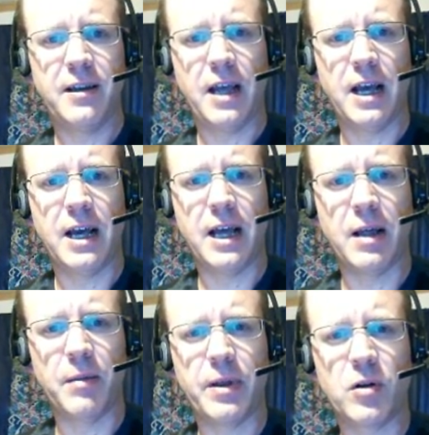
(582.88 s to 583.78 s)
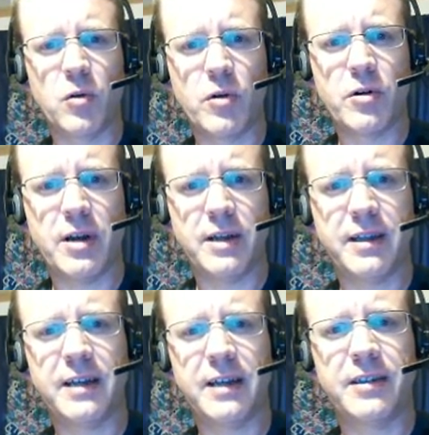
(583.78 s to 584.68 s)
LVL
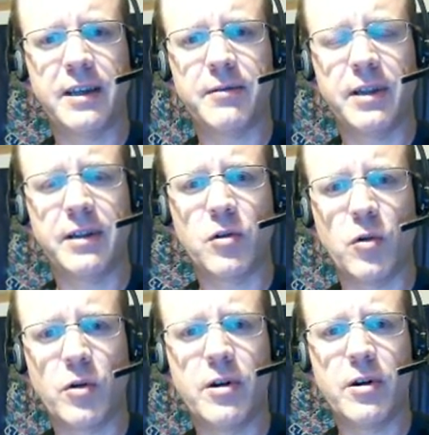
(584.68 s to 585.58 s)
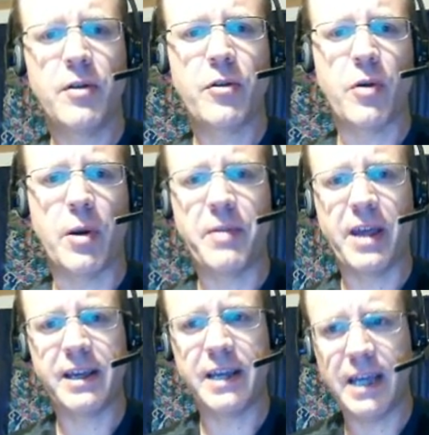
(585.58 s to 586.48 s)
quarter.text equal in quarter, so I'm
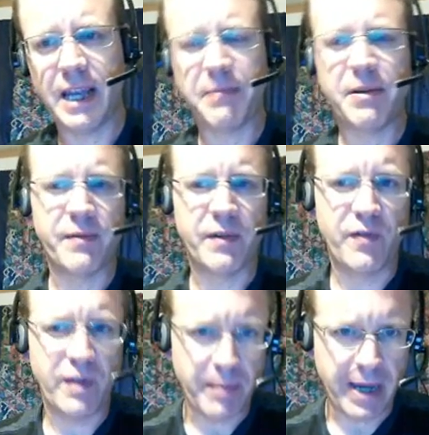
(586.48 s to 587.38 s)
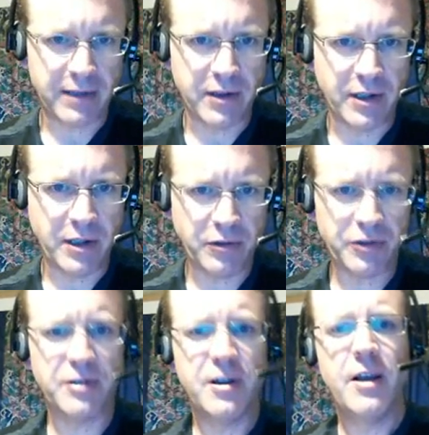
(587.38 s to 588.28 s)
taking it and giving feedback to the
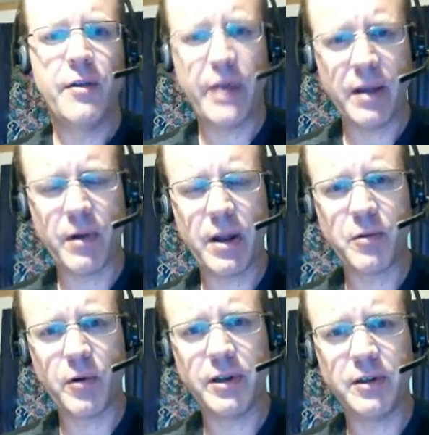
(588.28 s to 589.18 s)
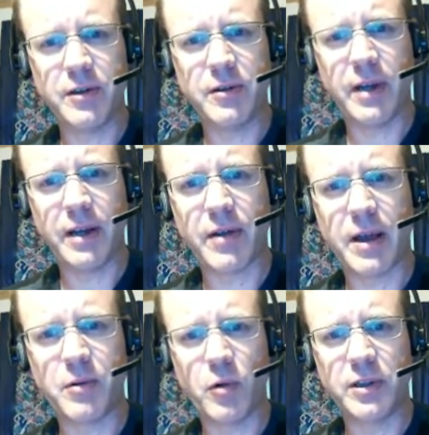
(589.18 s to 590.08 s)
user. Then what I'm going to do is
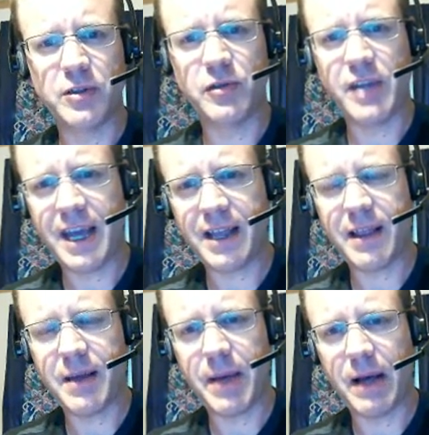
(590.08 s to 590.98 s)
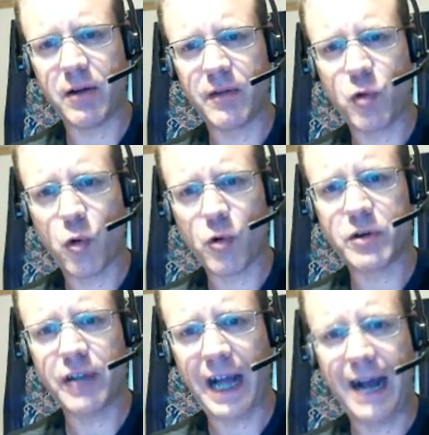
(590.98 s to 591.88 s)
I'm going to take the amount of
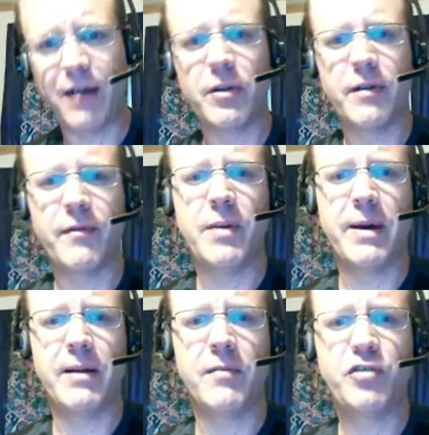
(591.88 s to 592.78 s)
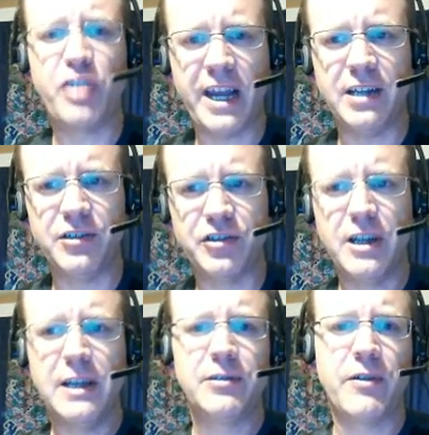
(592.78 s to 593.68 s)
quarters out of the amount of change,
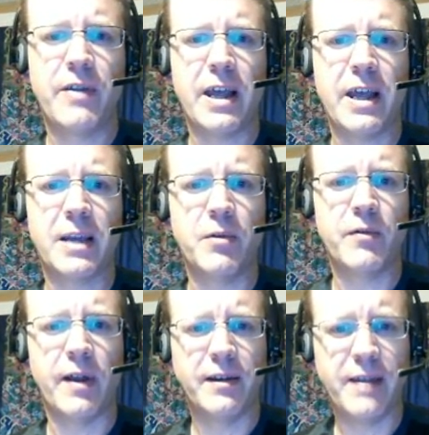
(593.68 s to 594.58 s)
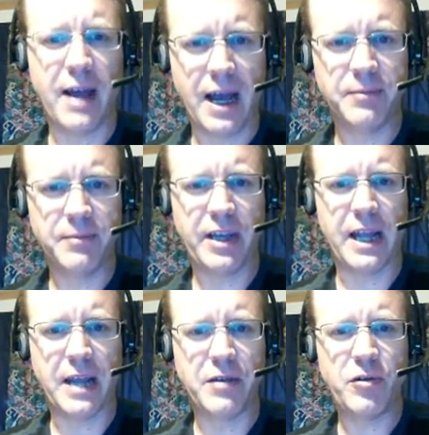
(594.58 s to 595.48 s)
so then I can move on to dimes. And
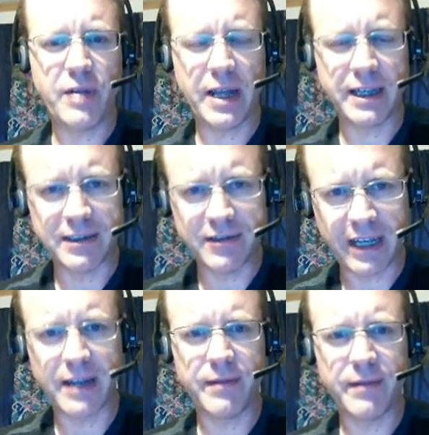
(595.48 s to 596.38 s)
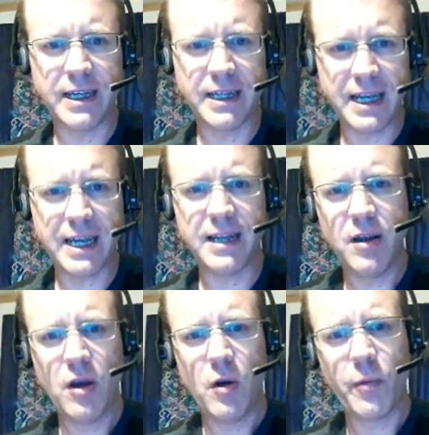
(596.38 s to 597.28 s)
I do that consecutively again
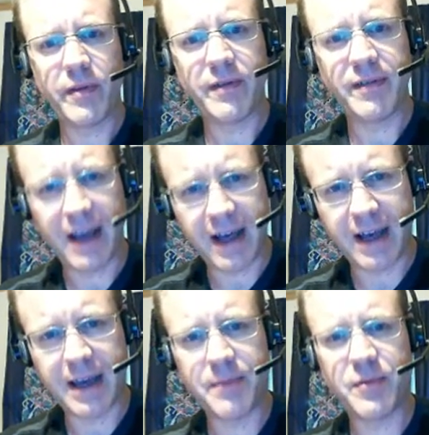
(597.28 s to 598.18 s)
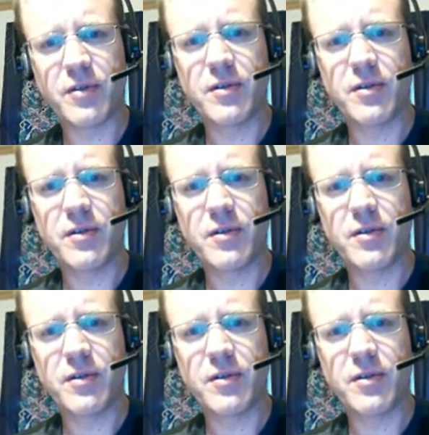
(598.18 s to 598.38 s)
with dimes,